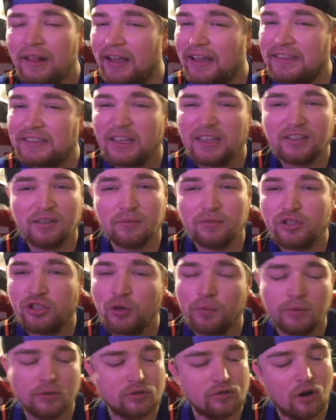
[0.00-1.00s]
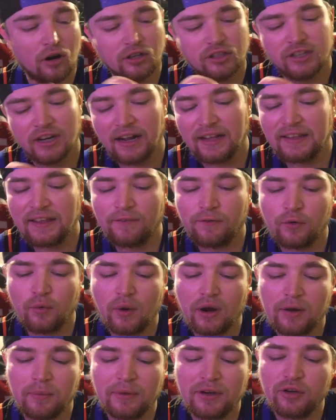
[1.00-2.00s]
Like I said, some super strong shit. I definitely
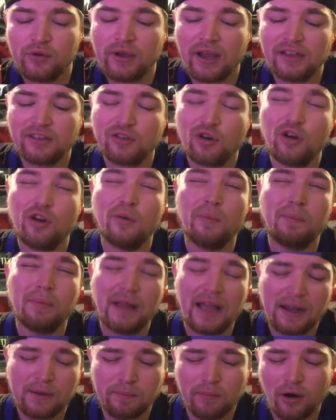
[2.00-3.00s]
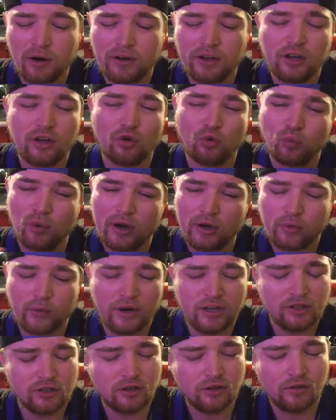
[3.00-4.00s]
recommend you guys go to your black market, your
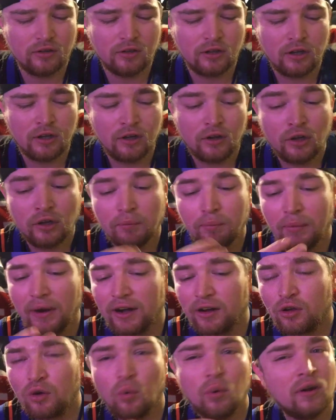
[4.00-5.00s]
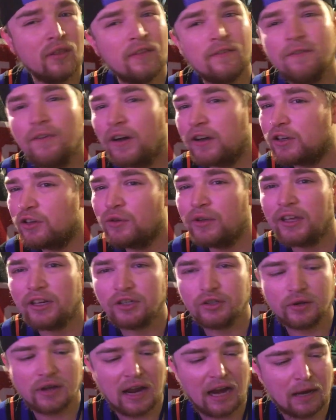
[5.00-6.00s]
recreational, medical, where the fuck you
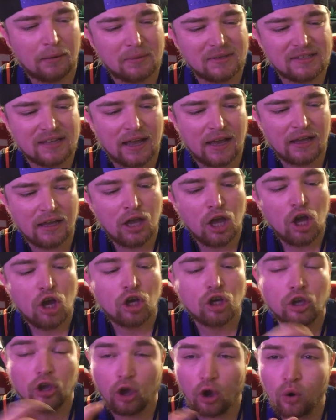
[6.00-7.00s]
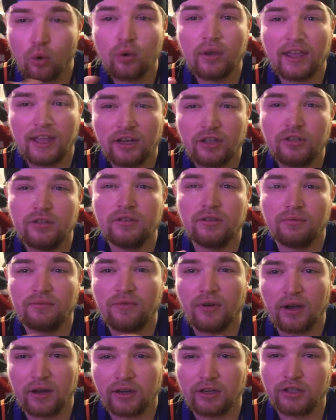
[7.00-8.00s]
get your cannabis at. Go get you some
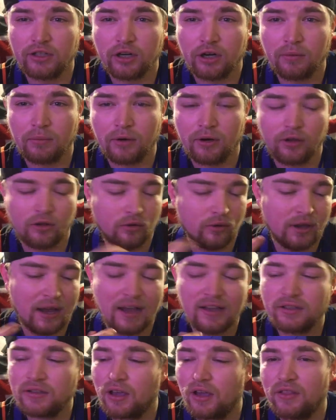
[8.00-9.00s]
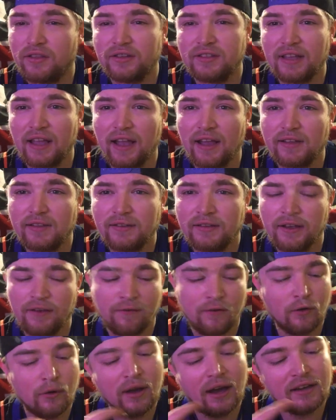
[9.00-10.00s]
fucking Sherbet. You guys saw the stats.
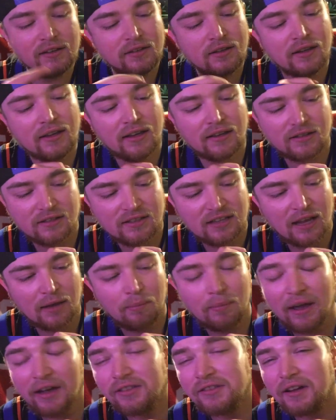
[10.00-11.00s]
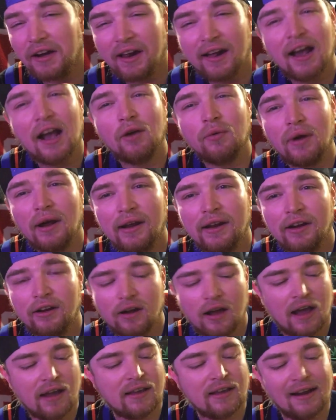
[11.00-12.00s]
If you guys can get the same batch that I got right
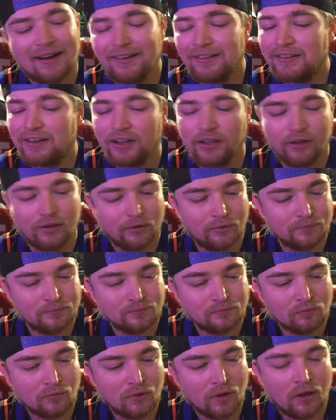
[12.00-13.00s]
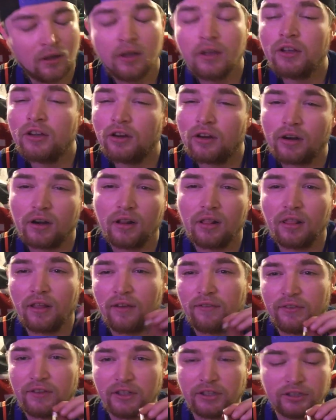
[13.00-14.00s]
here, I guarantee you, you're gonna
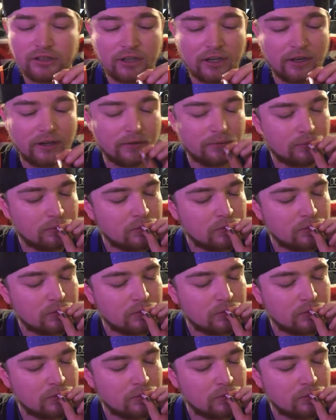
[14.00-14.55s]
love this shit.